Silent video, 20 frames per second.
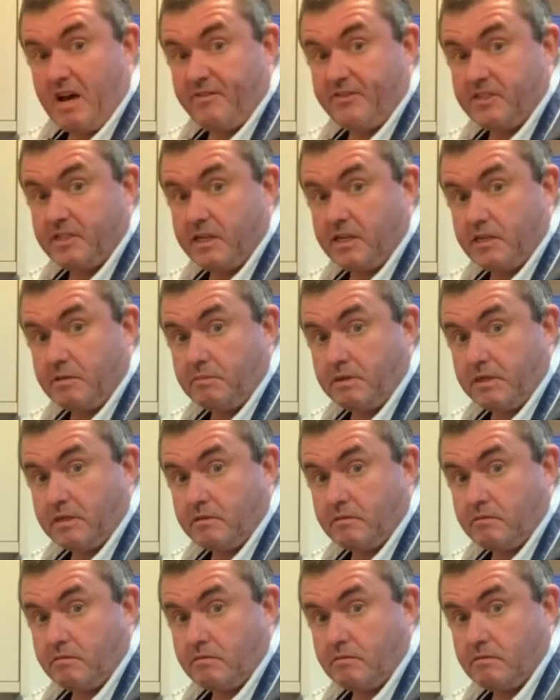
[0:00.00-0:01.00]
1/2 centimetre,
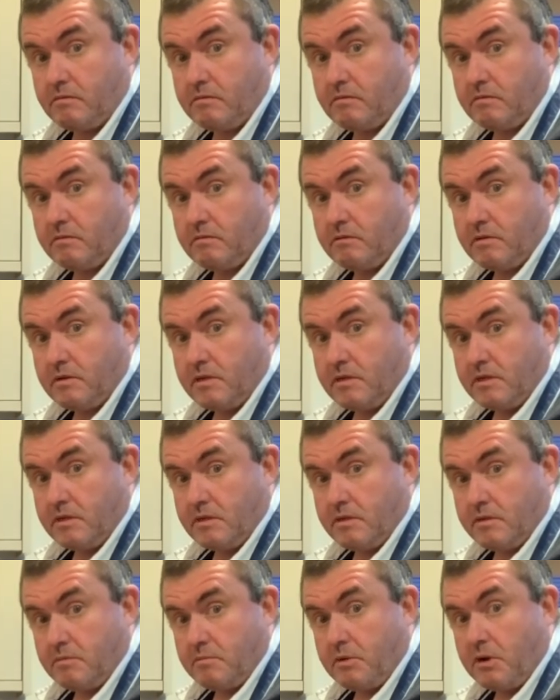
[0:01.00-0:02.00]

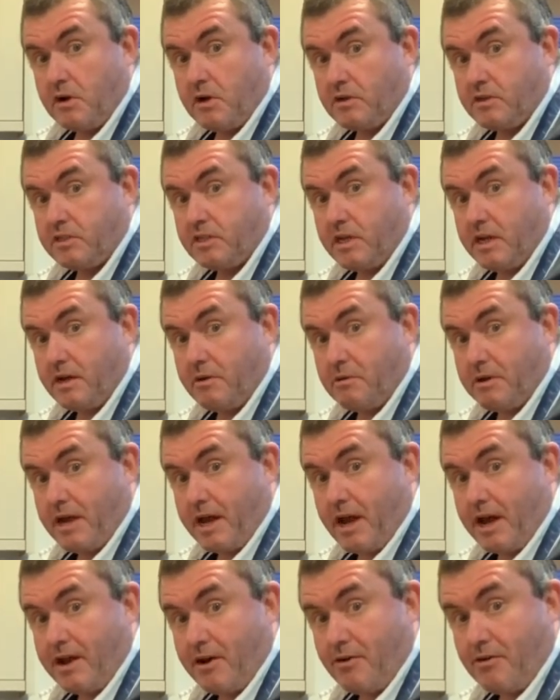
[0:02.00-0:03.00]
but I'll see how we
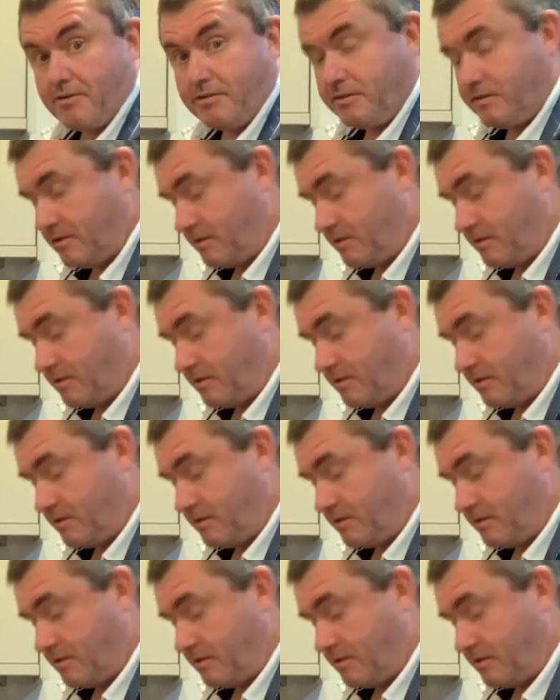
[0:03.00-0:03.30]
get on